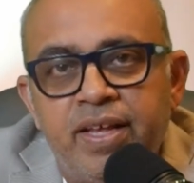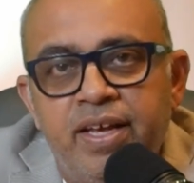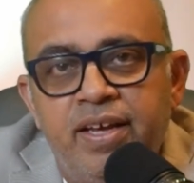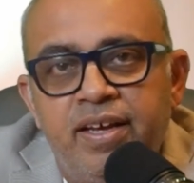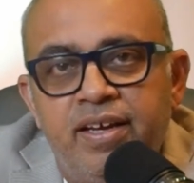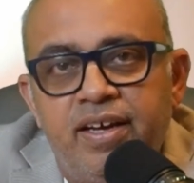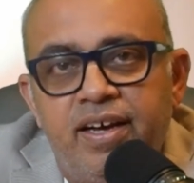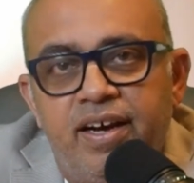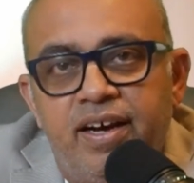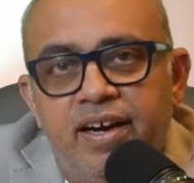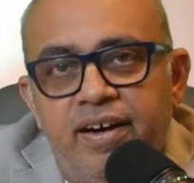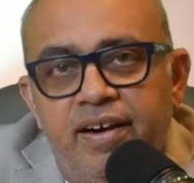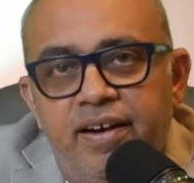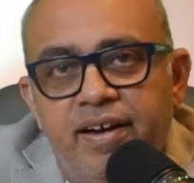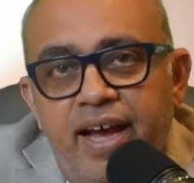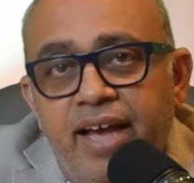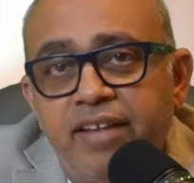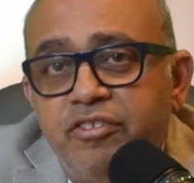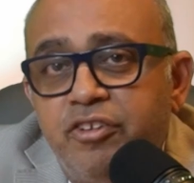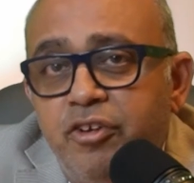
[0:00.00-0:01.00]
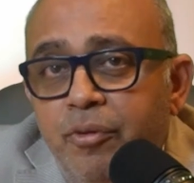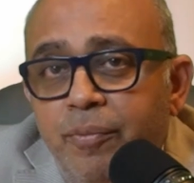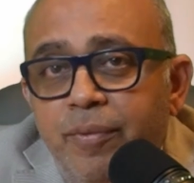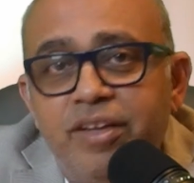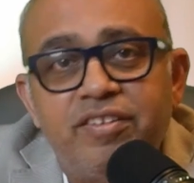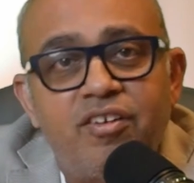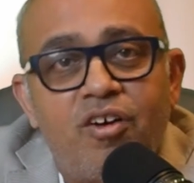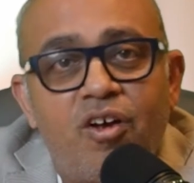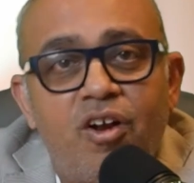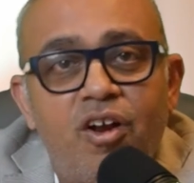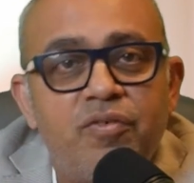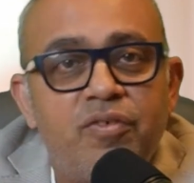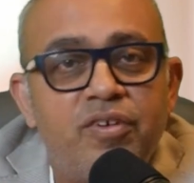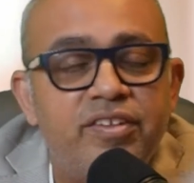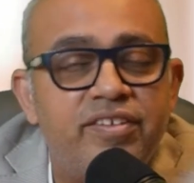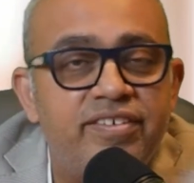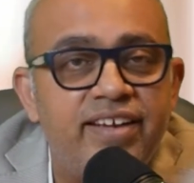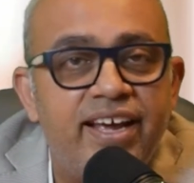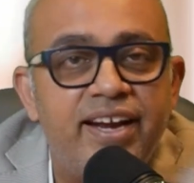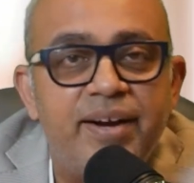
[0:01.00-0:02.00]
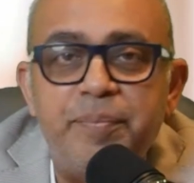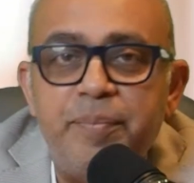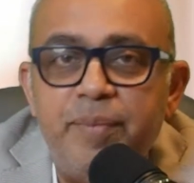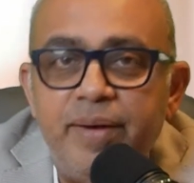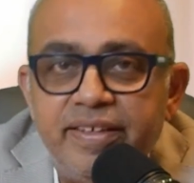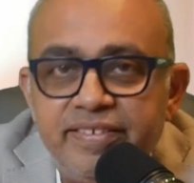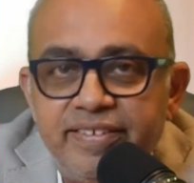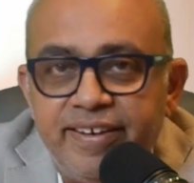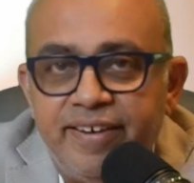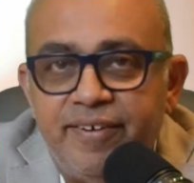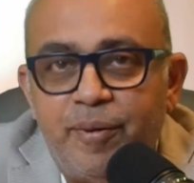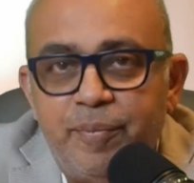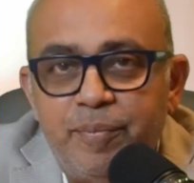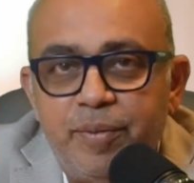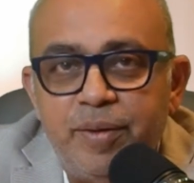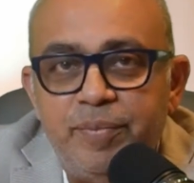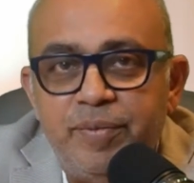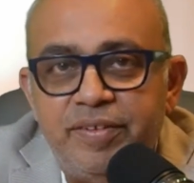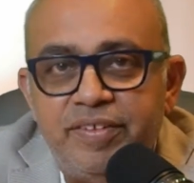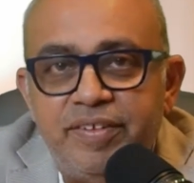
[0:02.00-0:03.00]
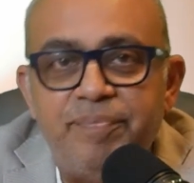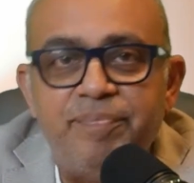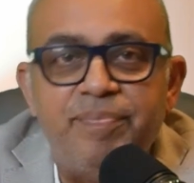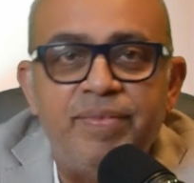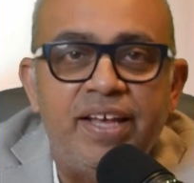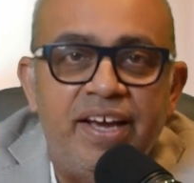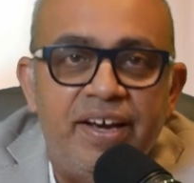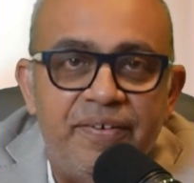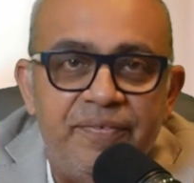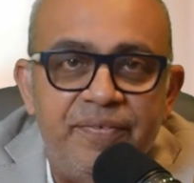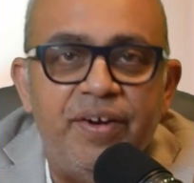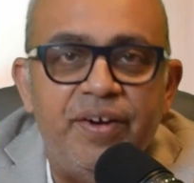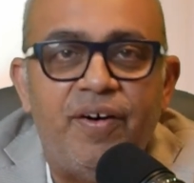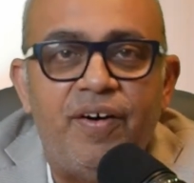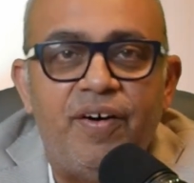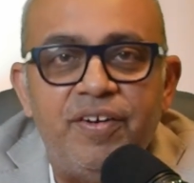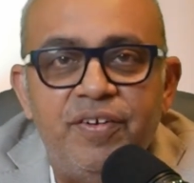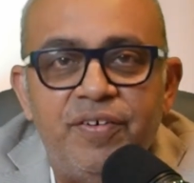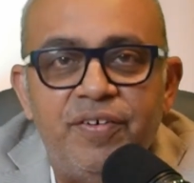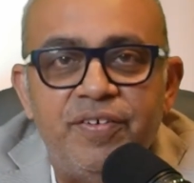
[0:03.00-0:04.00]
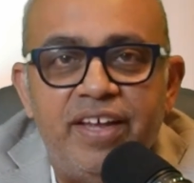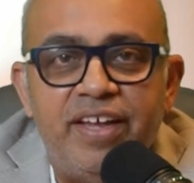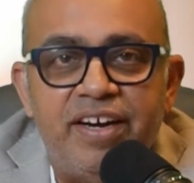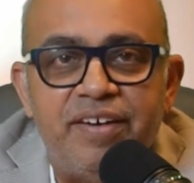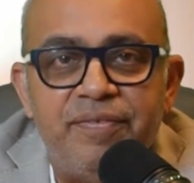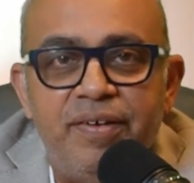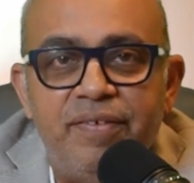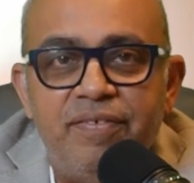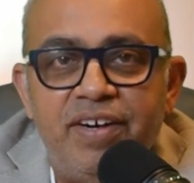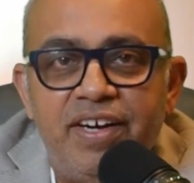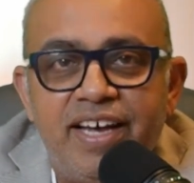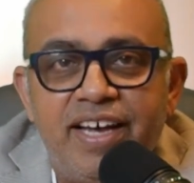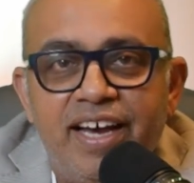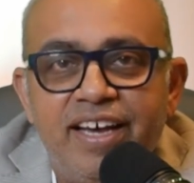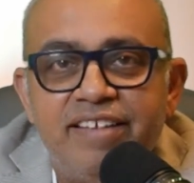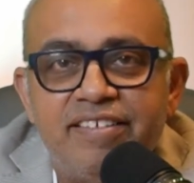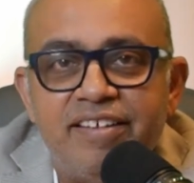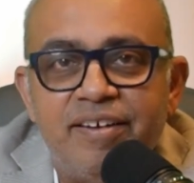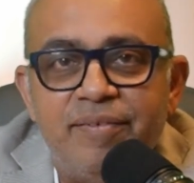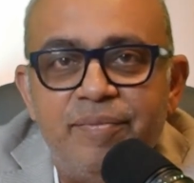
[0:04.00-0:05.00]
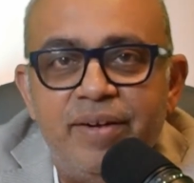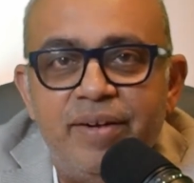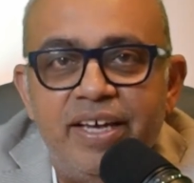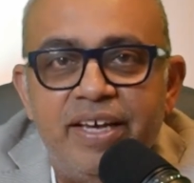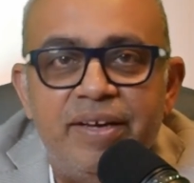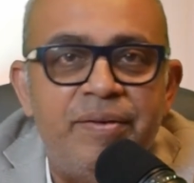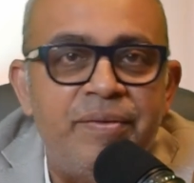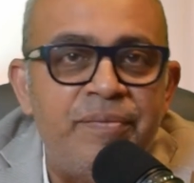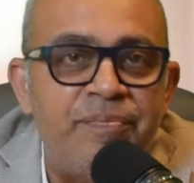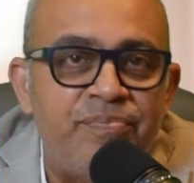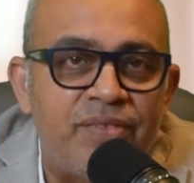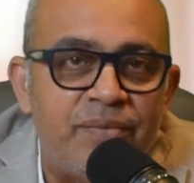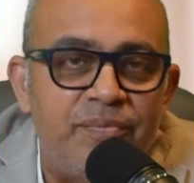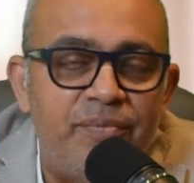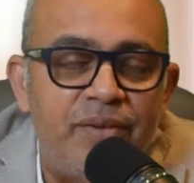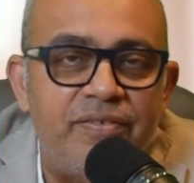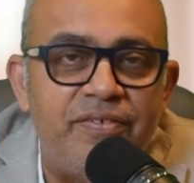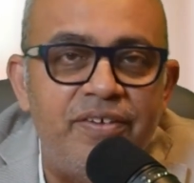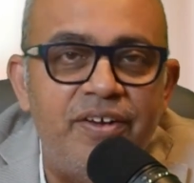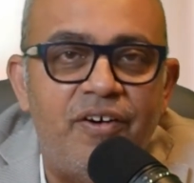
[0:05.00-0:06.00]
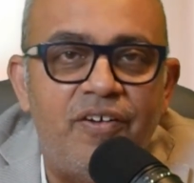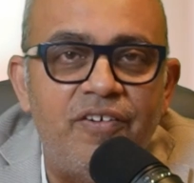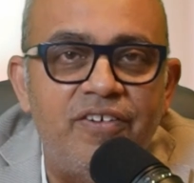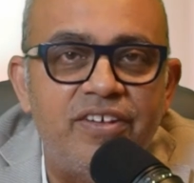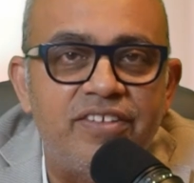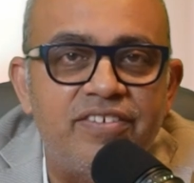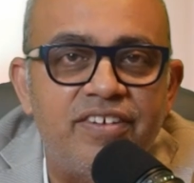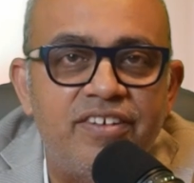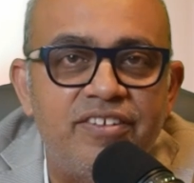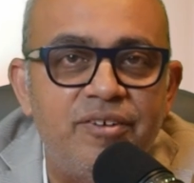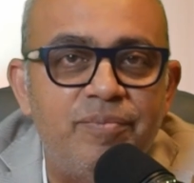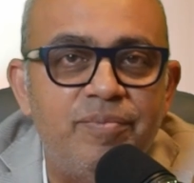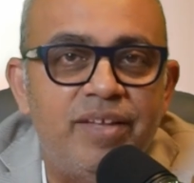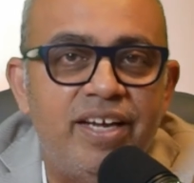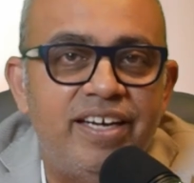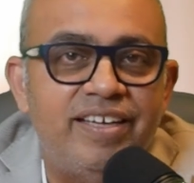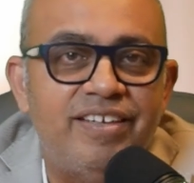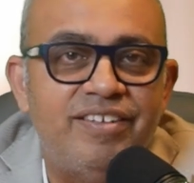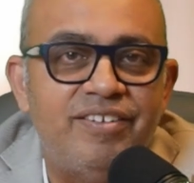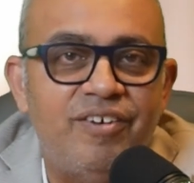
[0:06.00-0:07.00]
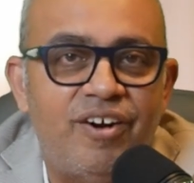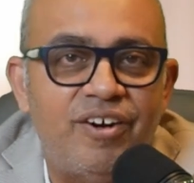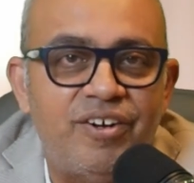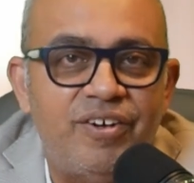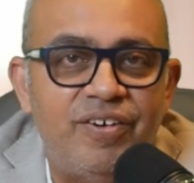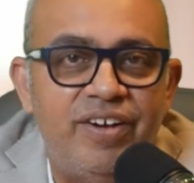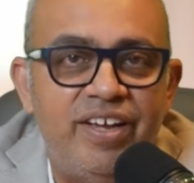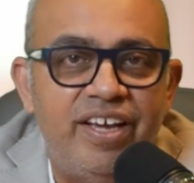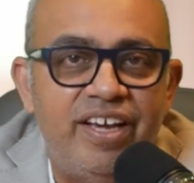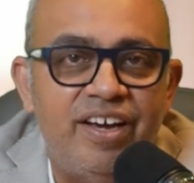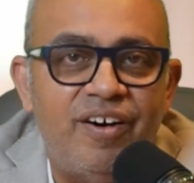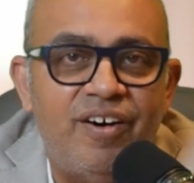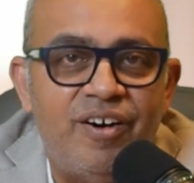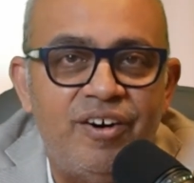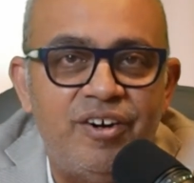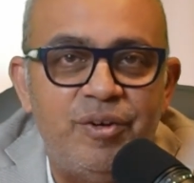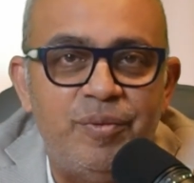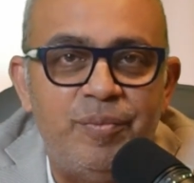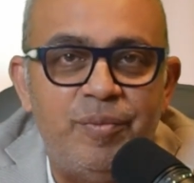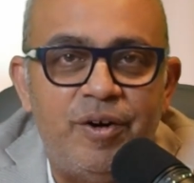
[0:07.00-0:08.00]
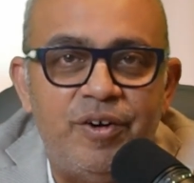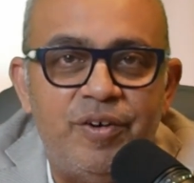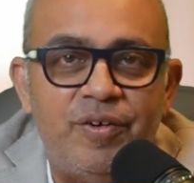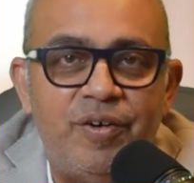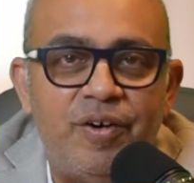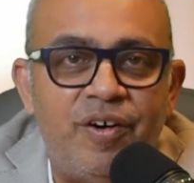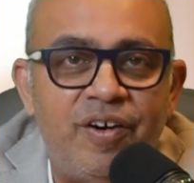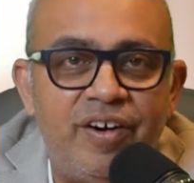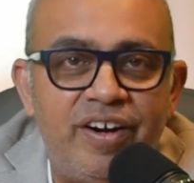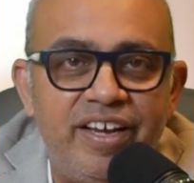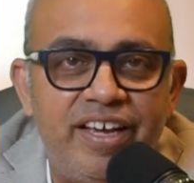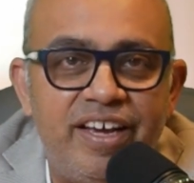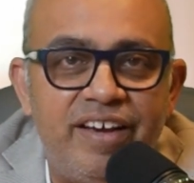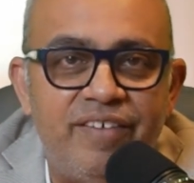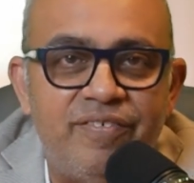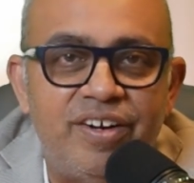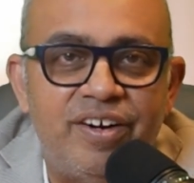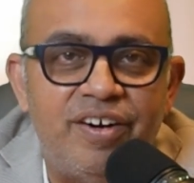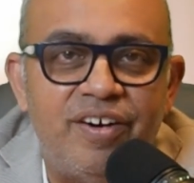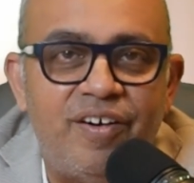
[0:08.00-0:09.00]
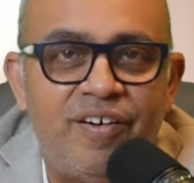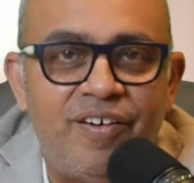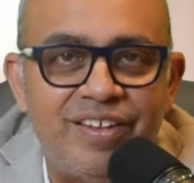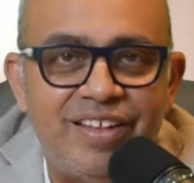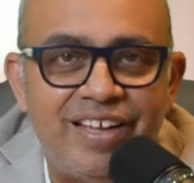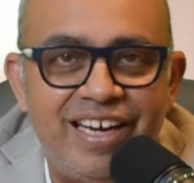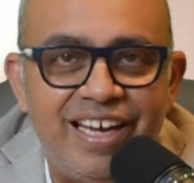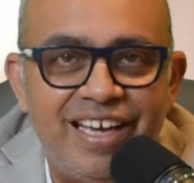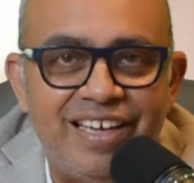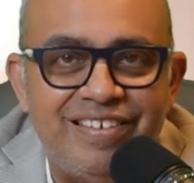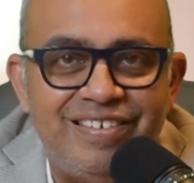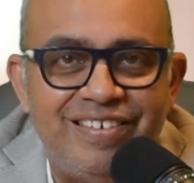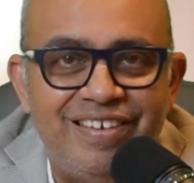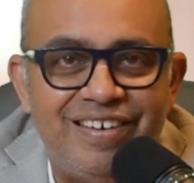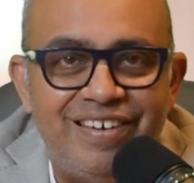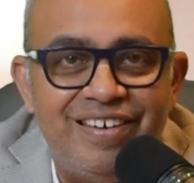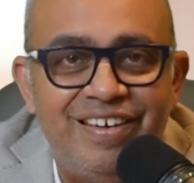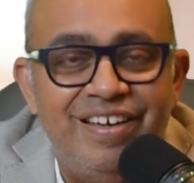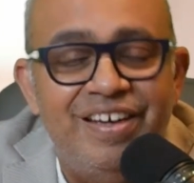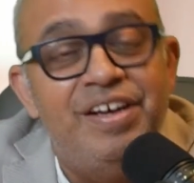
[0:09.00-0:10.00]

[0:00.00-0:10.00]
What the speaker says: As humans, all of us share a basic optimism. We all know that we will die someday, but we always assume that it's not today or tomorrow or day after or the next year.